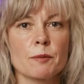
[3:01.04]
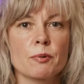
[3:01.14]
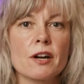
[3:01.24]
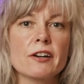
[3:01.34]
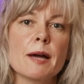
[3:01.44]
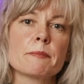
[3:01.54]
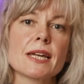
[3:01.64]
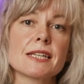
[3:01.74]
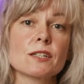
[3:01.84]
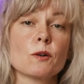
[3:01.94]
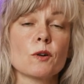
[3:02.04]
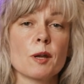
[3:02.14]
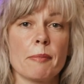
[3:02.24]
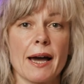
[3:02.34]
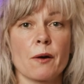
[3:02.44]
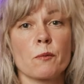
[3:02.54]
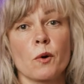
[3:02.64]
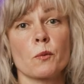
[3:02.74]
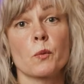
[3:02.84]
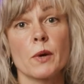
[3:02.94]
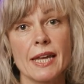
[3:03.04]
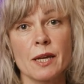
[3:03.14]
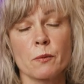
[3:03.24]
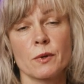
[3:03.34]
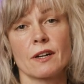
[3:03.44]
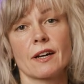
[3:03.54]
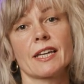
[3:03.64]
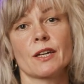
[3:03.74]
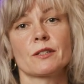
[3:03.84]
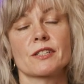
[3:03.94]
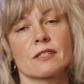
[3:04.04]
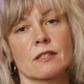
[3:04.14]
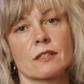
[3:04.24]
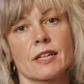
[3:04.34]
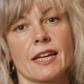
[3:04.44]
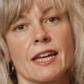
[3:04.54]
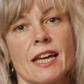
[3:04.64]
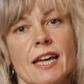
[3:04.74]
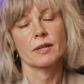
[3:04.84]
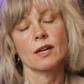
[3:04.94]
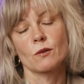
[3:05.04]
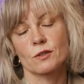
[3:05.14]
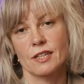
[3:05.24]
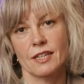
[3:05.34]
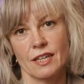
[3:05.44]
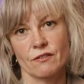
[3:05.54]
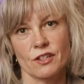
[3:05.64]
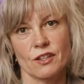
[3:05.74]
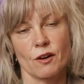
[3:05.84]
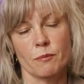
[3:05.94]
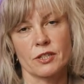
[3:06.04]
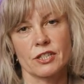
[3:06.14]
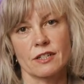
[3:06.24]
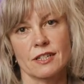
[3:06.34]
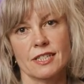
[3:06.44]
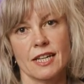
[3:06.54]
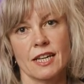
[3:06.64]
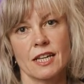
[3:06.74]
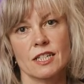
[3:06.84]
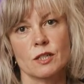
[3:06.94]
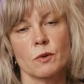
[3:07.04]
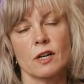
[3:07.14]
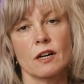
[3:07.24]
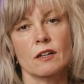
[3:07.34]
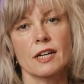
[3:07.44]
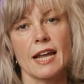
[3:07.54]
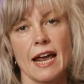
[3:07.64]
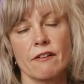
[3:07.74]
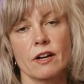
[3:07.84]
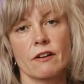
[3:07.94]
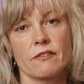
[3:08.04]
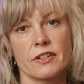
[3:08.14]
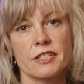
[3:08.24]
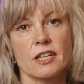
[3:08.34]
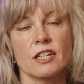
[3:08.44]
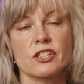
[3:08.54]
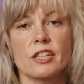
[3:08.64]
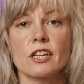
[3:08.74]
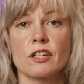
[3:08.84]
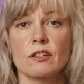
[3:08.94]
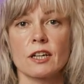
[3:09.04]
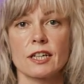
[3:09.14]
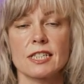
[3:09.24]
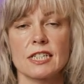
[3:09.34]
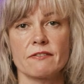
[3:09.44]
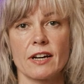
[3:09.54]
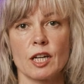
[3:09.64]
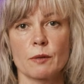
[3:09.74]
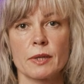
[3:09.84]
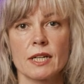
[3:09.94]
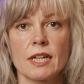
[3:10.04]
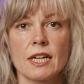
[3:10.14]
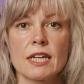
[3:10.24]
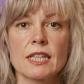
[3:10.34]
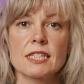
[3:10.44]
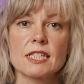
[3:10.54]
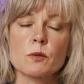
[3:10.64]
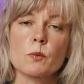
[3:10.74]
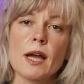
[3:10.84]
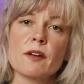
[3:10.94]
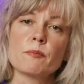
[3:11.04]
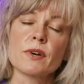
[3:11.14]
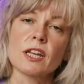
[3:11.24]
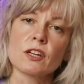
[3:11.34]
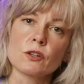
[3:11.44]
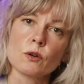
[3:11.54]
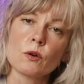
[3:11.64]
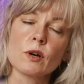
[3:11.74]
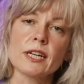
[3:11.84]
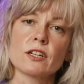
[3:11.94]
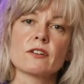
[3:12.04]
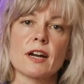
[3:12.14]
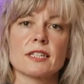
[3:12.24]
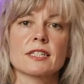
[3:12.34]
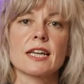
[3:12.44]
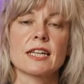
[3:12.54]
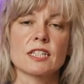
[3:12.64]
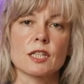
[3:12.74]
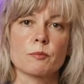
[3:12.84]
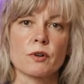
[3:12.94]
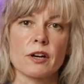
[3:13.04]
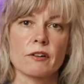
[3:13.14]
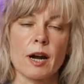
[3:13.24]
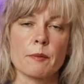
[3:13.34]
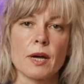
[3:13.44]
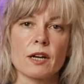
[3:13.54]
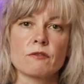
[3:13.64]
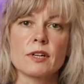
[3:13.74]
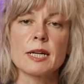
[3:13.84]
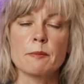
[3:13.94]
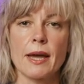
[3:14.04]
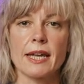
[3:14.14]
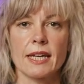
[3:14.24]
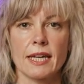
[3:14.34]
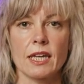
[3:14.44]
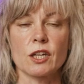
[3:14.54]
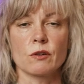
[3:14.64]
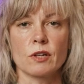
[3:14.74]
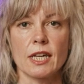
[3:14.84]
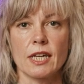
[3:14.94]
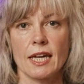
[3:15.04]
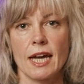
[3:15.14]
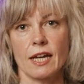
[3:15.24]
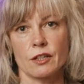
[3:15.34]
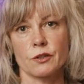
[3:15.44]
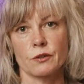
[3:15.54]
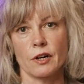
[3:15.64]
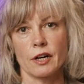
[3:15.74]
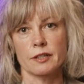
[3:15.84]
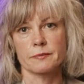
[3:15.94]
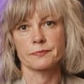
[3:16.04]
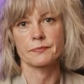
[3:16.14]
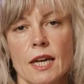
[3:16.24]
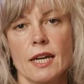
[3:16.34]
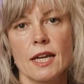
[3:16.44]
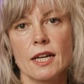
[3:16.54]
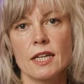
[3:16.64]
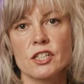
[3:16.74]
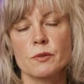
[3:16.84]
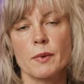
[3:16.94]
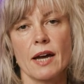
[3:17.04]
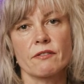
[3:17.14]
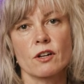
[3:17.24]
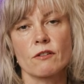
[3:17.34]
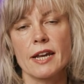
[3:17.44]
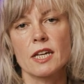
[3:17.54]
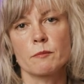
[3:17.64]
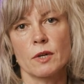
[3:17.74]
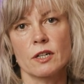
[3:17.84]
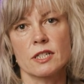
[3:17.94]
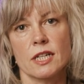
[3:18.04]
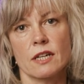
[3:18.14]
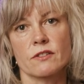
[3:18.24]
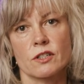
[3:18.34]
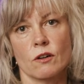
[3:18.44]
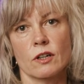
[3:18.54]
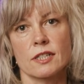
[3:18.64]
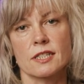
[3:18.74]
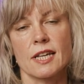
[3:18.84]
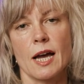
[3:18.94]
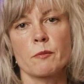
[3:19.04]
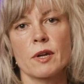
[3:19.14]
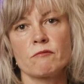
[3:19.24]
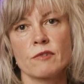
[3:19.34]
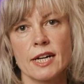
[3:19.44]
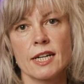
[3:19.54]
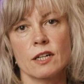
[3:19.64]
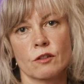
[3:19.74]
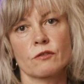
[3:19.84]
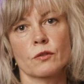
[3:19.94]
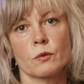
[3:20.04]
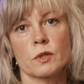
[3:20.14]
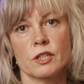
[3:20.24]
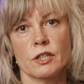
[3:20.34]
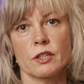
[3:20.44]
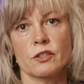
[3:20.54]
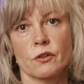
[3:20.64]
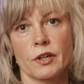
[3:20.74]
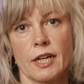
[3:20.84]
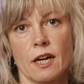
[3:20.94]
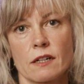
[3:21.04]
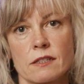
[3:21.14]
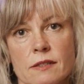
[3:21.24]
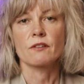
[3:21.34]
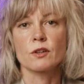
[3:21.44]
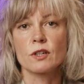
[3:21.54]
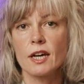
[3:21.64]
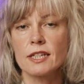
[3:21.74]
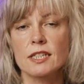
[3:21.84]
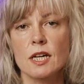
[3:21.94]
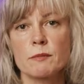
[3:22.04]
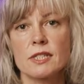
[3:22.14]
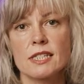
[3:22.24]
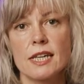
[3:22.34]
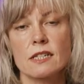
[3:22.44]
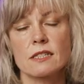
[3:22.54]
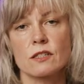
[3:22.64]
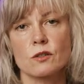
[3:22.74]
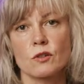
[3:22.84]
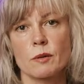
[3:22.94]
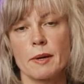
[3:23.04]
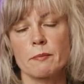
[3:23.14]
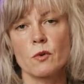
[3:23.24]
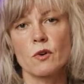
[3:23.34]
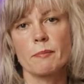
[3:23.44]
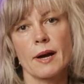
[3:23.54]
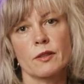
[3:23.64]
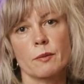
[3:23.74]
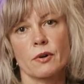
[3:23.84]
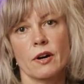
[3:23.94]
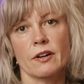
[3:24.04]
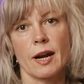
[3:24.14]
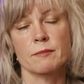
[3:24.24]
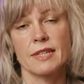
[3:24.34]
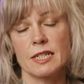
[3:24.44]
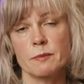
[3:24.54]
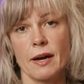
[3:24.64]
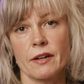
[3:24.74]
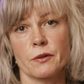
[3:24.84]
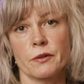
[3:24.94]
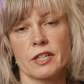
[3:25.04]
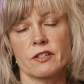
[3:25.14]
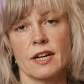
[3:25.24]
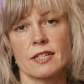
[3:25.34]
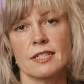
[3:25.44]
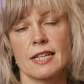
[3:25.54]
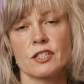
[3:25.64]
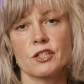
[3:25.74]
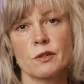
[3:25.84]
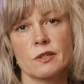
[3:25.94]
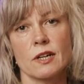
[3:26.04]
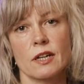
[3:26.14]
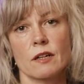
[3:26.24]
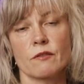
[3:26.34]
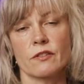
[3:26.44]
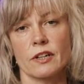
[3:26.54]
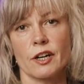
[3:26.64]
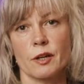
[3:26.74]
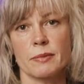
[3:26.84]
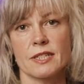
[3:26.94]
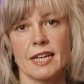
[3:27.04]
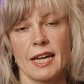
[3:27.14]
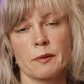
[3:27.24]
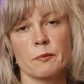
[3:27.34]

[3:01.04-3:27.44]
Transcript: The programme isn't all about what we would like you to study, but it also gives you the opportunity to work on an area of research that you'd like to develop. This is a way of bringing your interest into the programme and really making it unique and your own. In English, we have a great community of scholars, and we really look forward to you joining us. If you'd like to come and see us and talk a bit more about the programmes and about your interests, then do sign up for an open day.